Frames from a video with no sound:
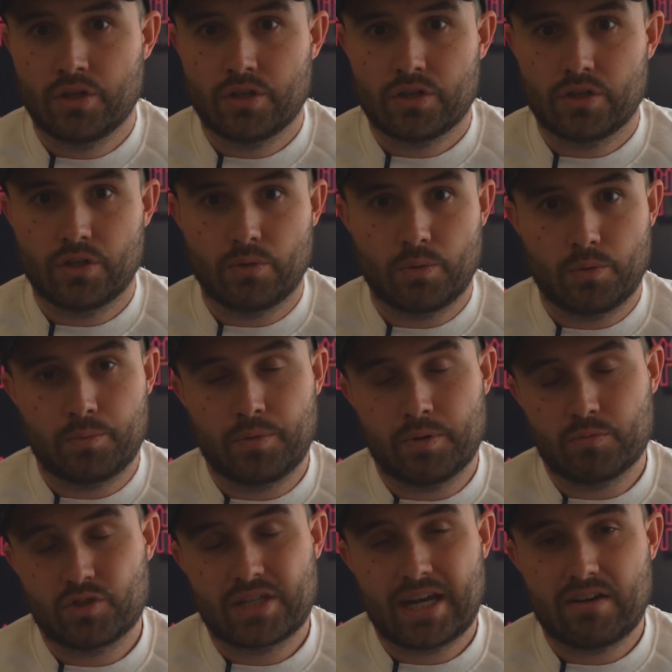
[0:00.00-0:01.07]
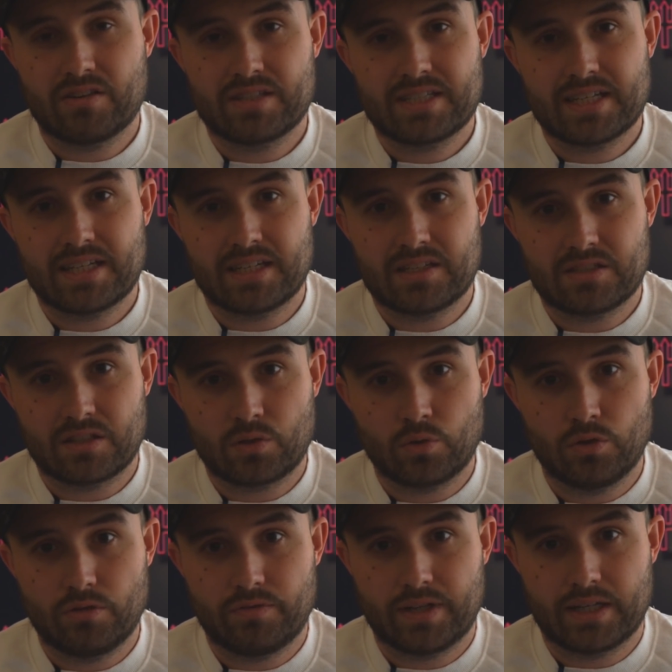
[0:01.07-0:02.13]
you know, we were pretty much guaranteed into the
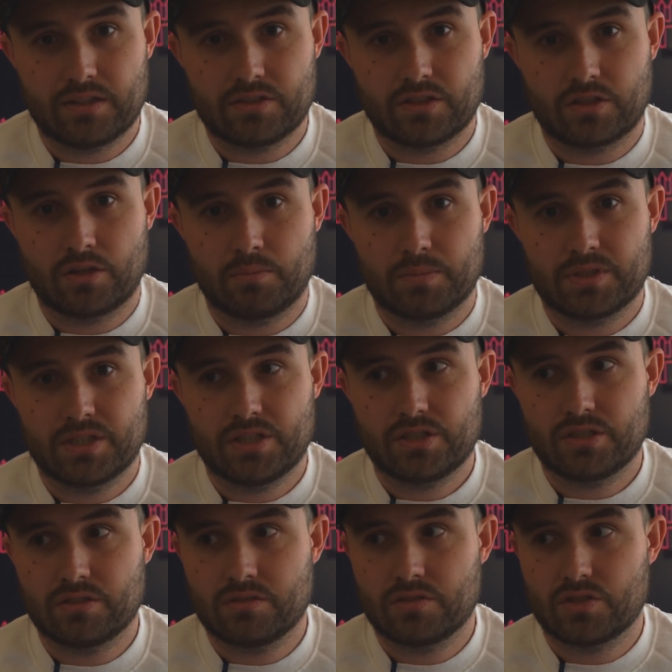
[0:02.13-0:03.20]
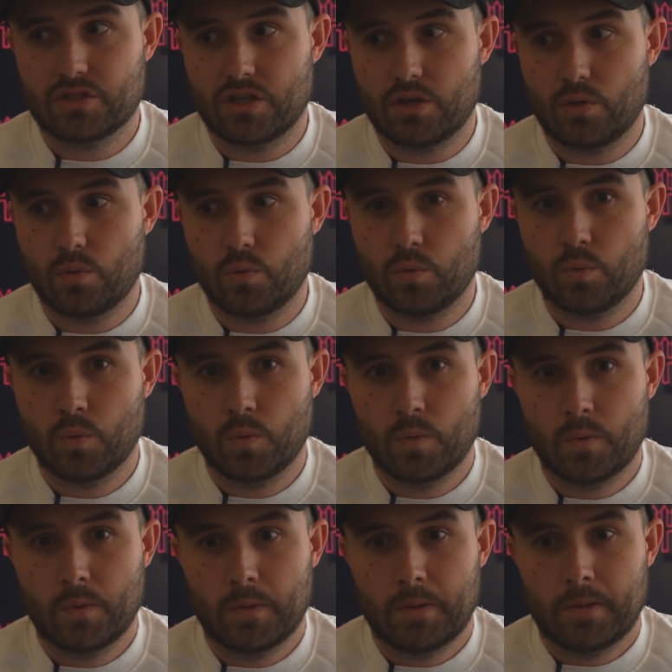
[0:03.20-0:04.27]
quarterfinals of the competition. So
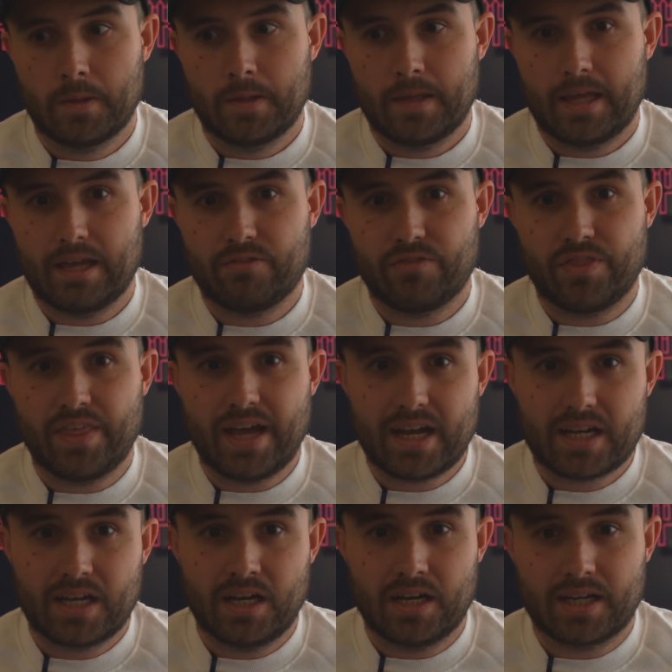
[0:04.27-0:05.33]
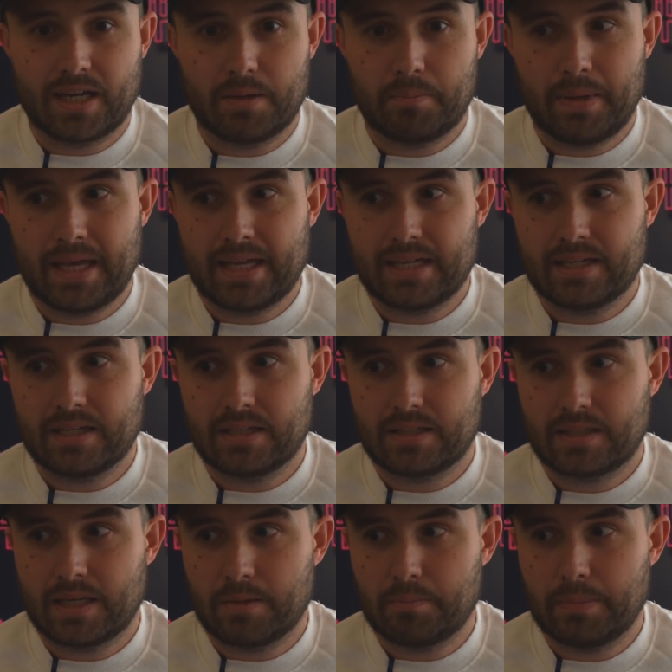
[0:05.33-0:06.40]
if that can't get
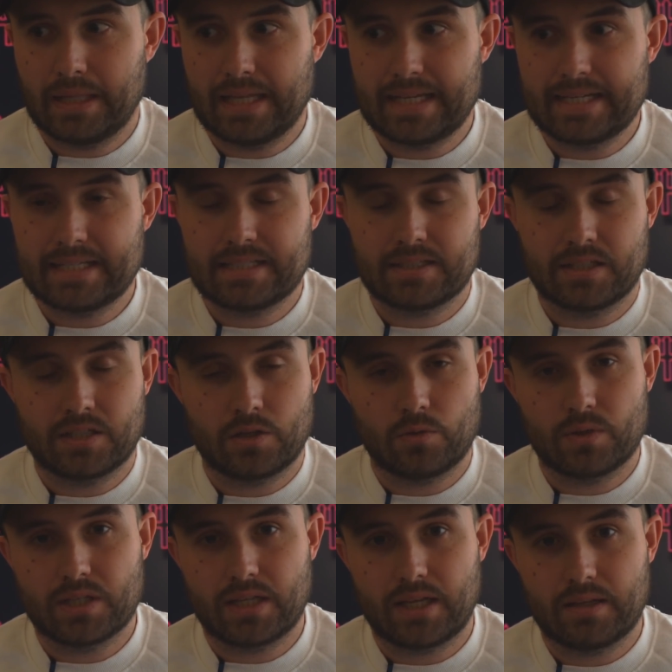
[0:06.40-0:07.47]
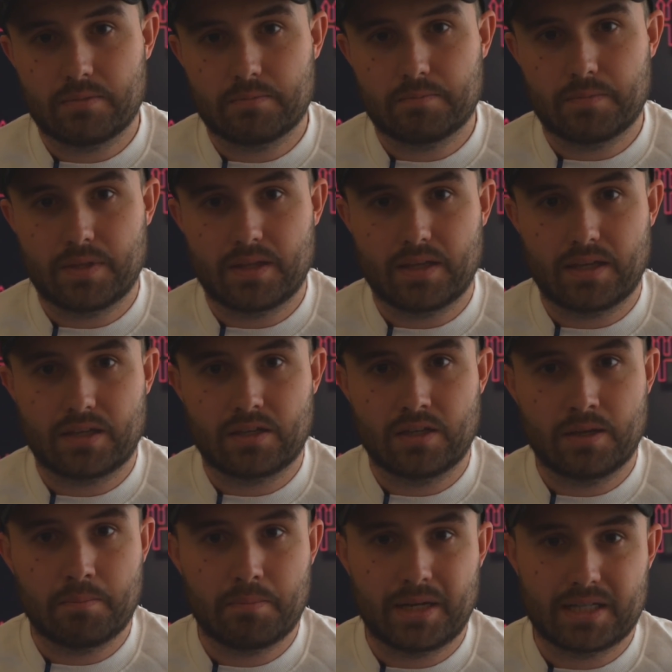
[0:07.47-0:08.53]
played, you know, it
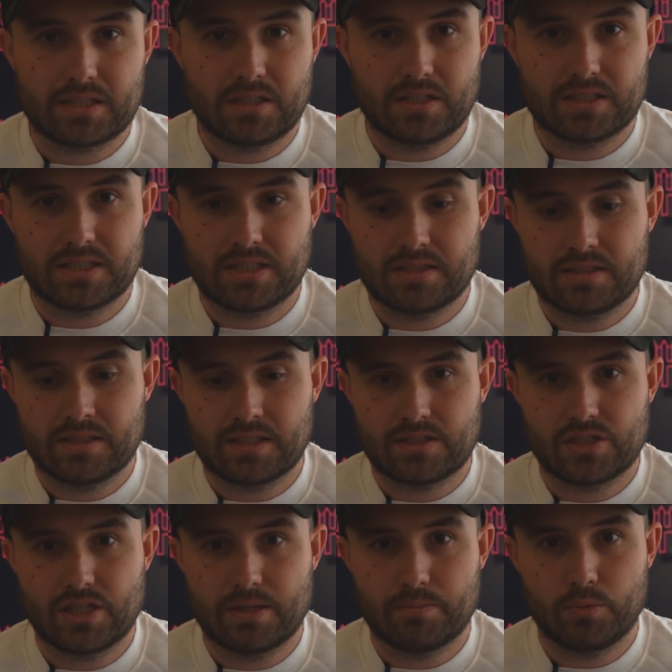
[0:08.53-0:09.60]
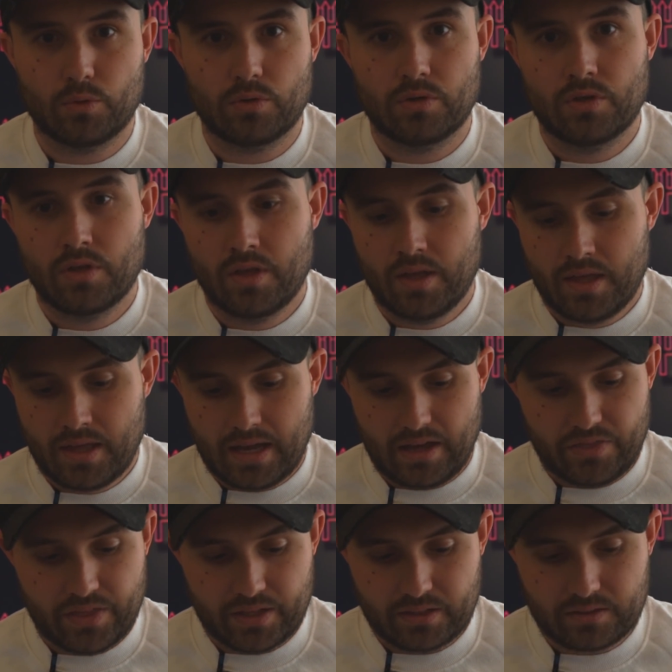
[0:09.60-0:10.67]
can impact our season next year. But I
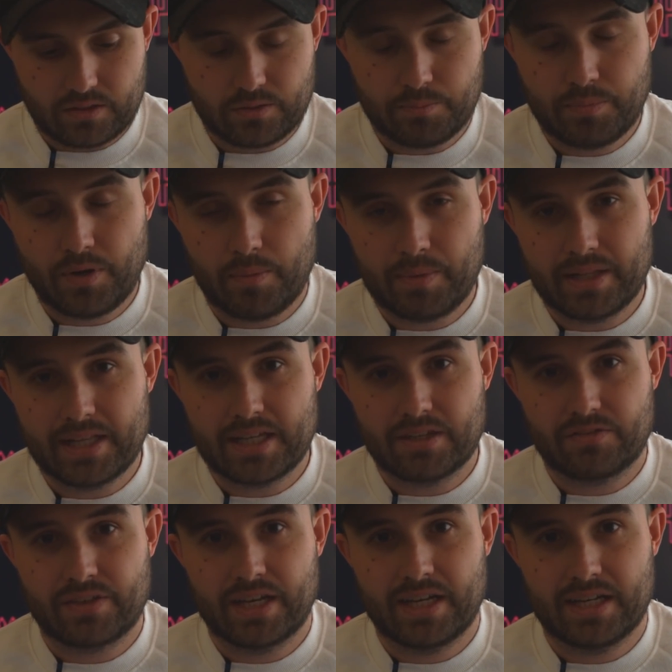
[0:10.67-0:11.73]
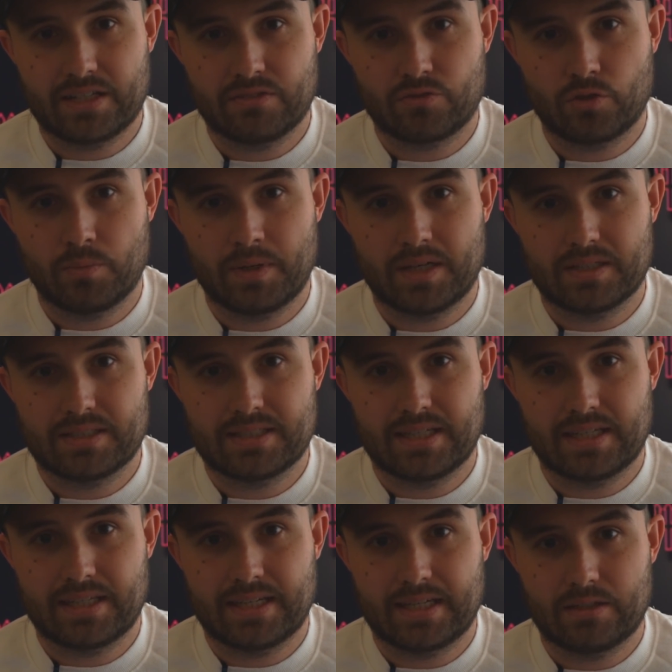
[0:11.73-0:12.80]
think the Premier League have kind of come out and
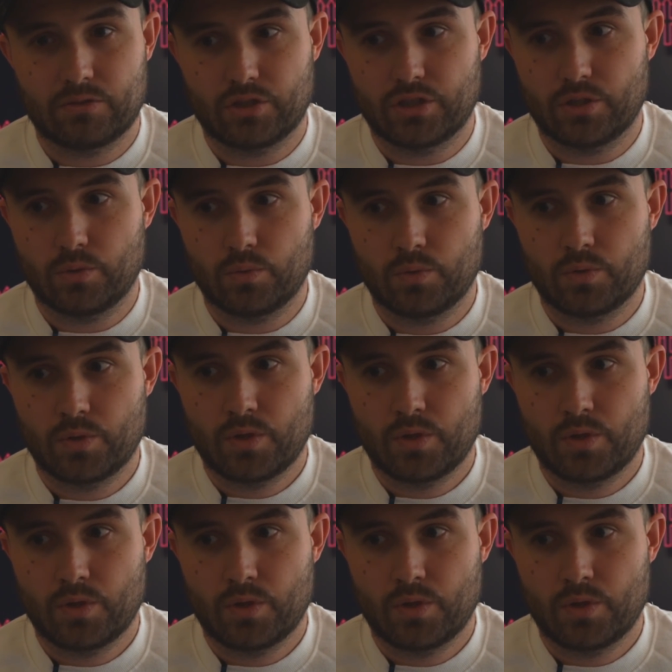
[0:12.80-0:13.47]
said now, you know,